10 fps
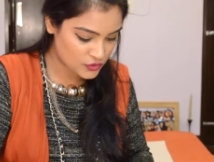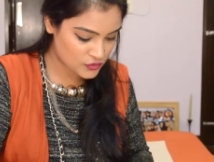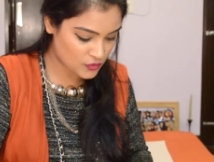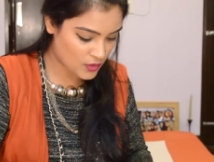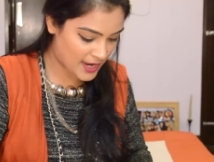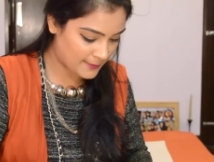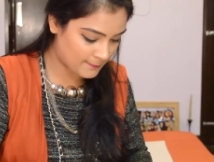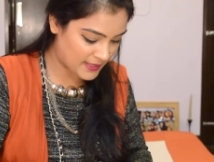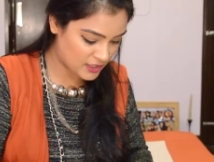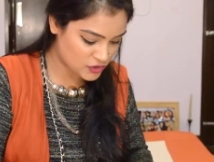So I
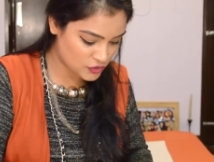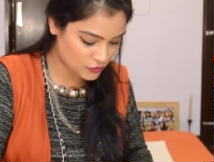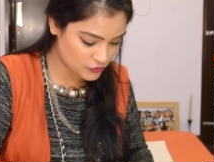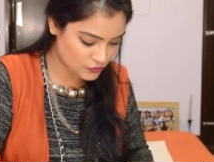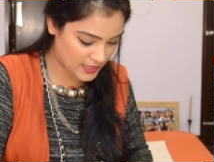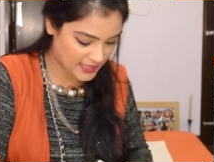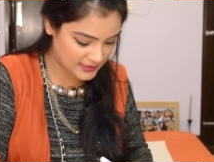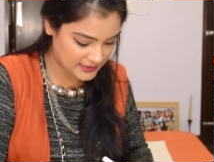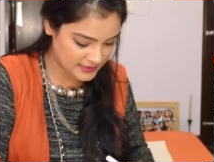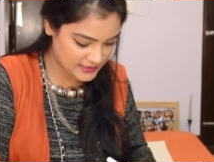make sure to
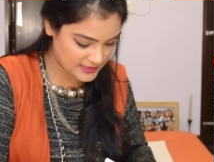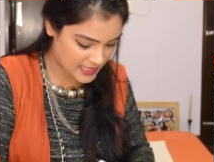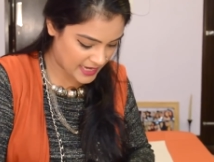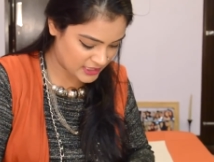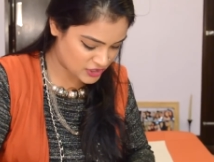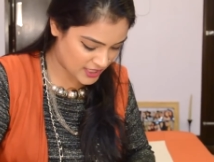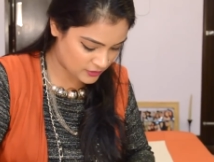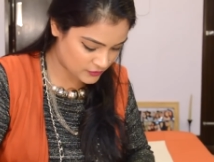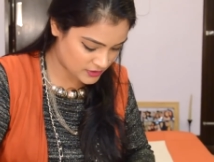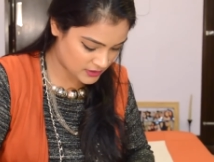carry these
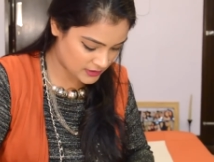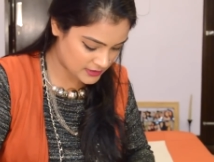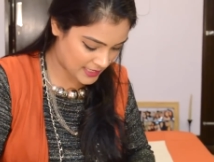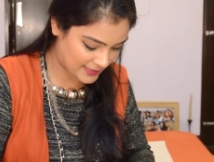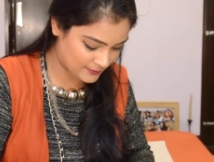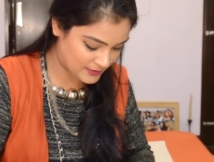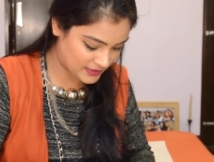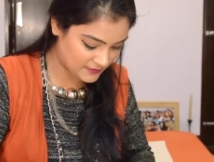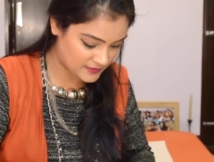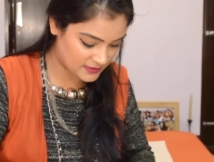eyeshadow sticks. I
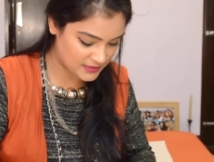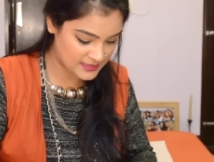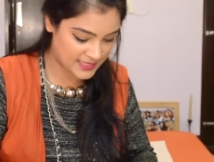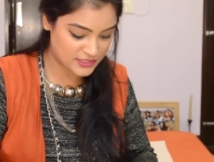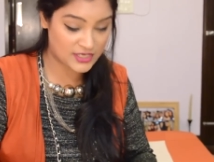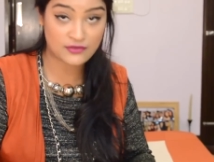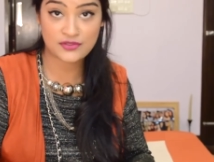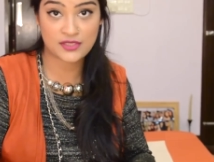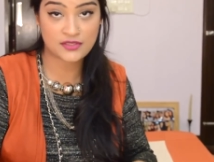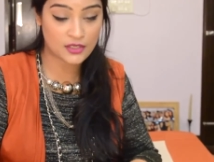believe that these eyeshadow
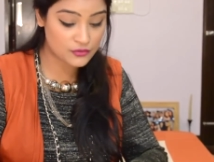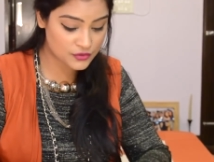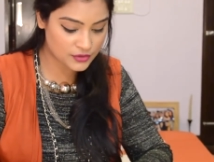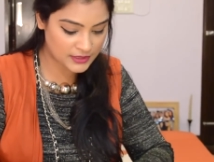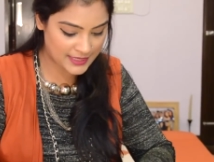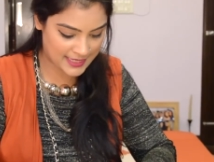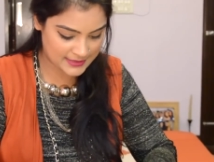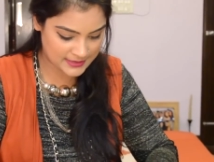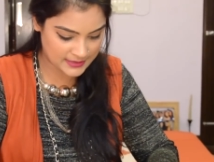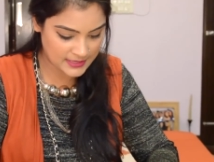sticks are really
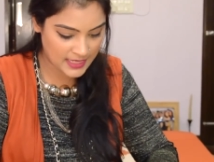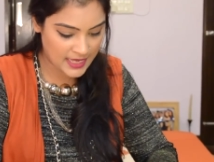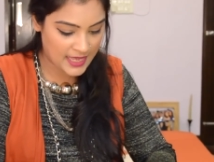handy